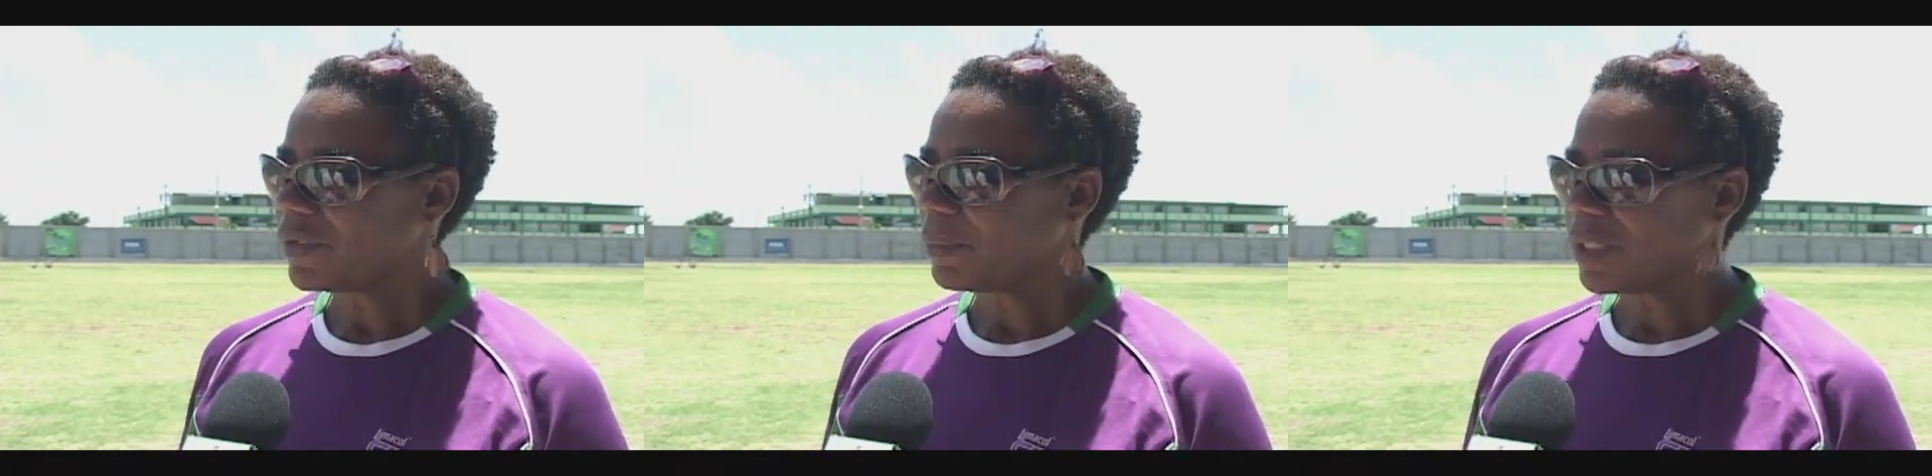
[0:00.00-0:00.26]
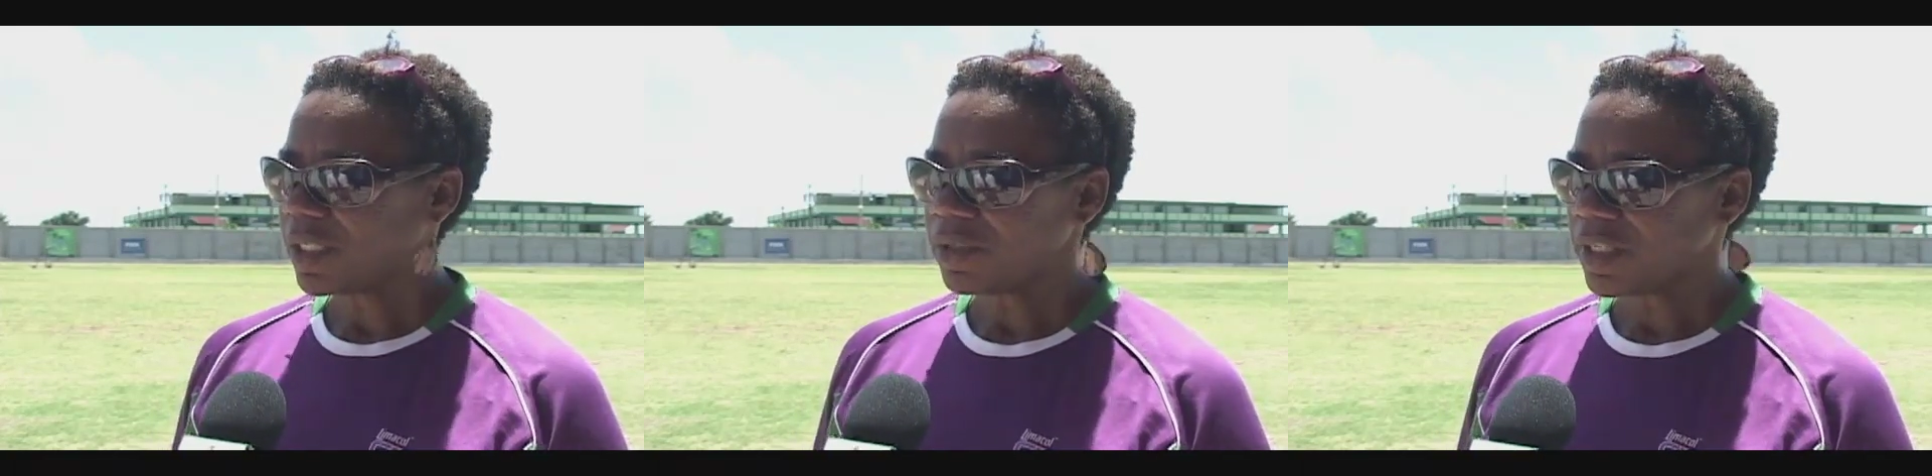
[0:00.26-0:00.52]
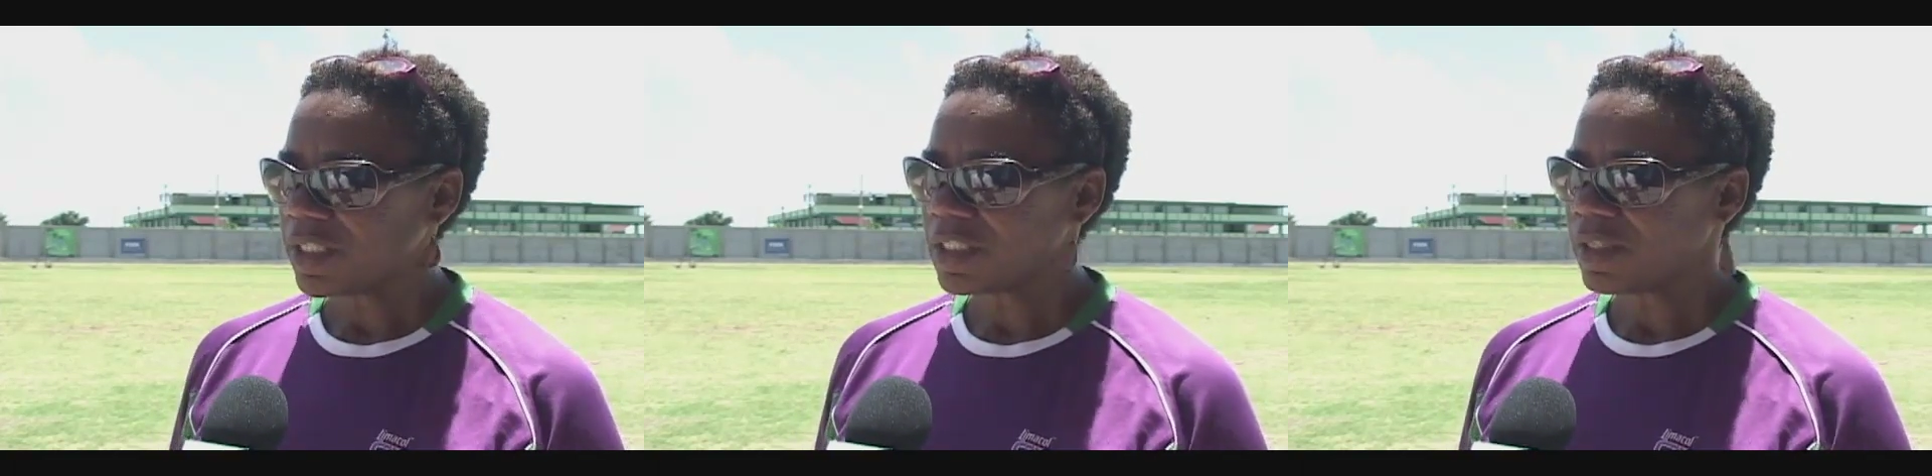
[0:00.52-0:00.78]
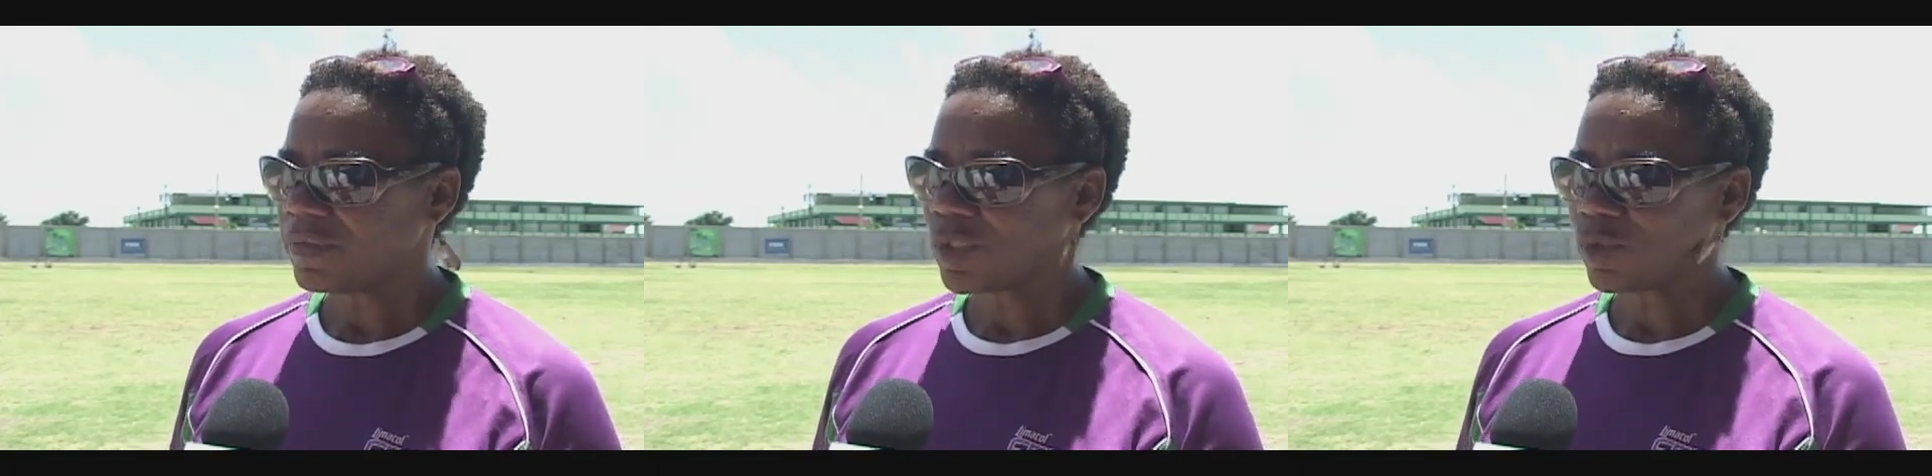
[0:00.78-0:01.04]
from 100 and
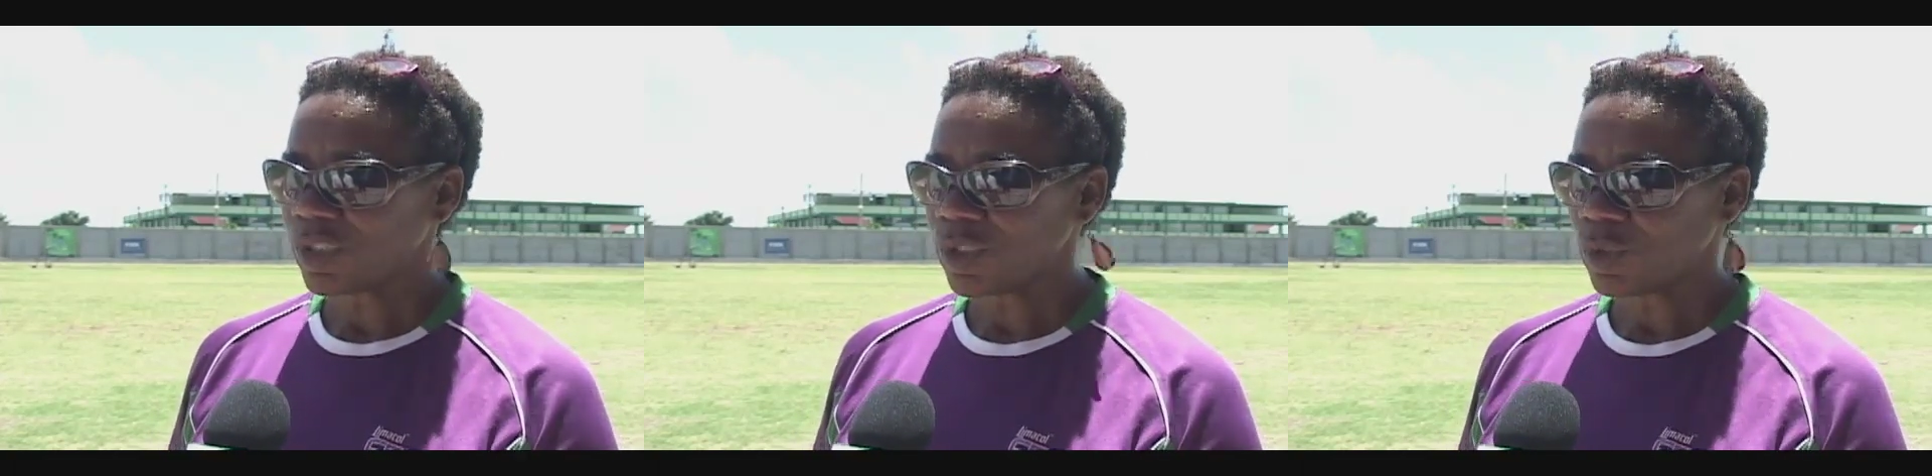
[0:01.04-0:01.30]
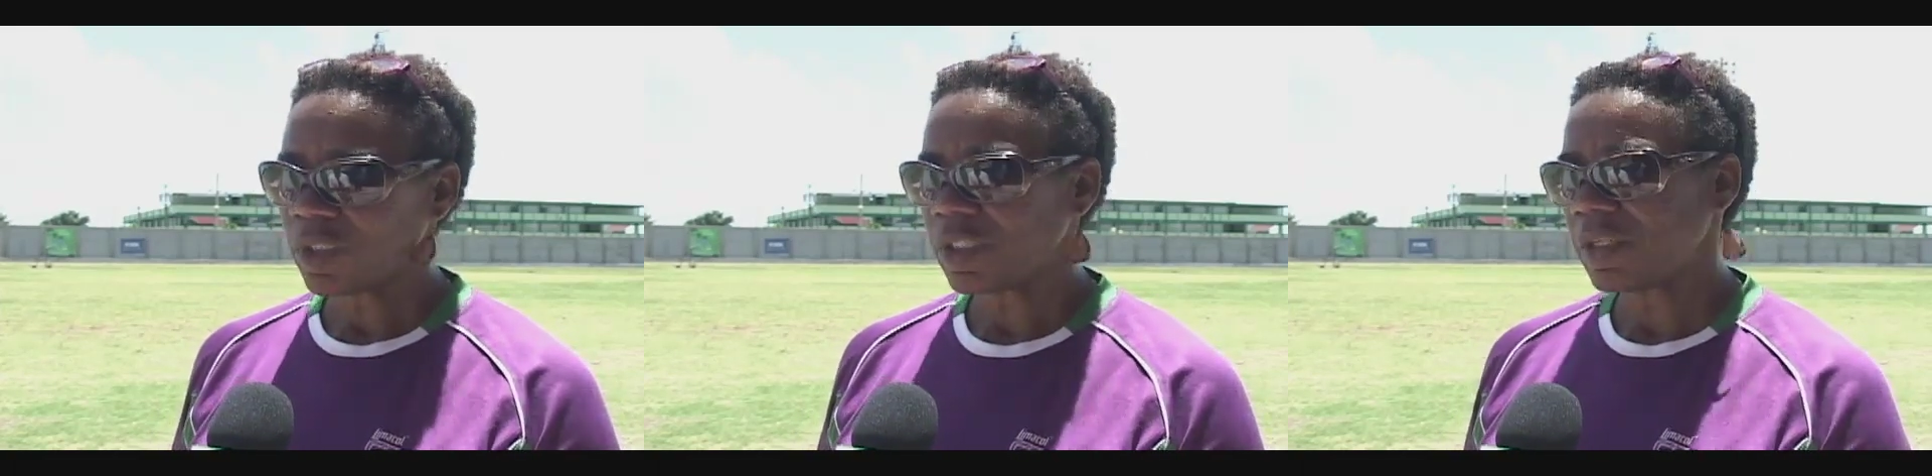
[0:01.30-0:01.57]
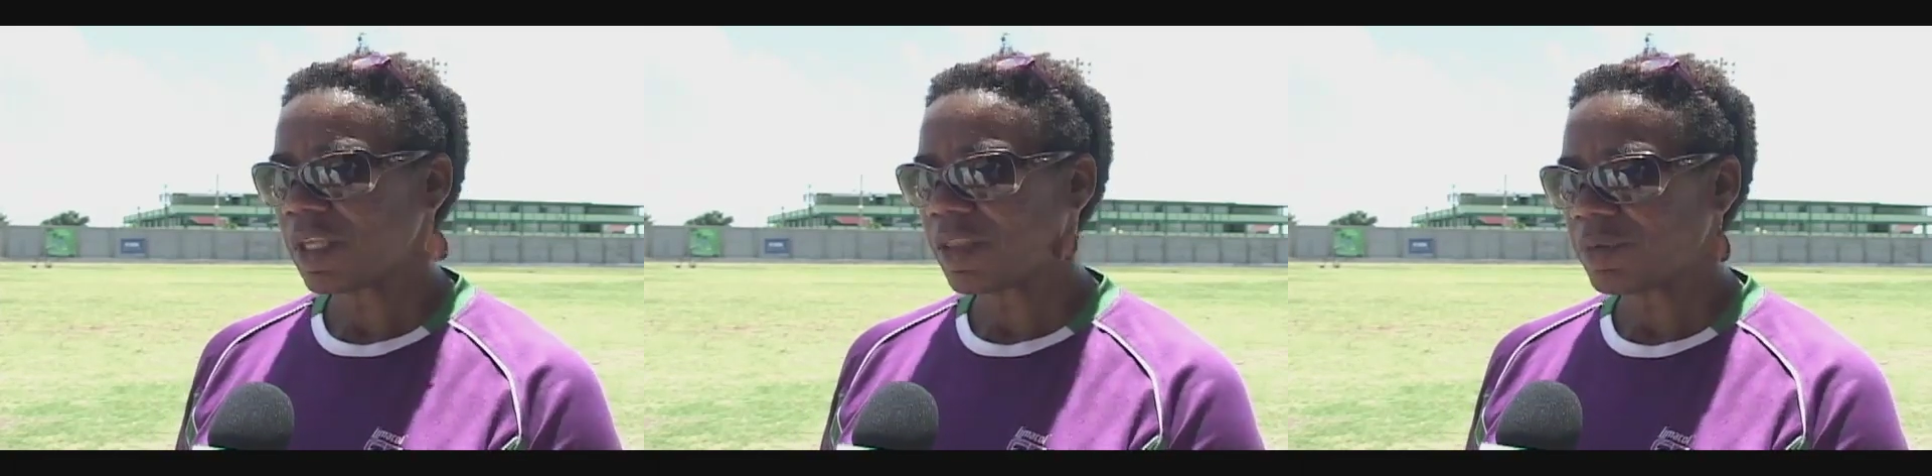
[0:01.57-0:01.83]
something to 200,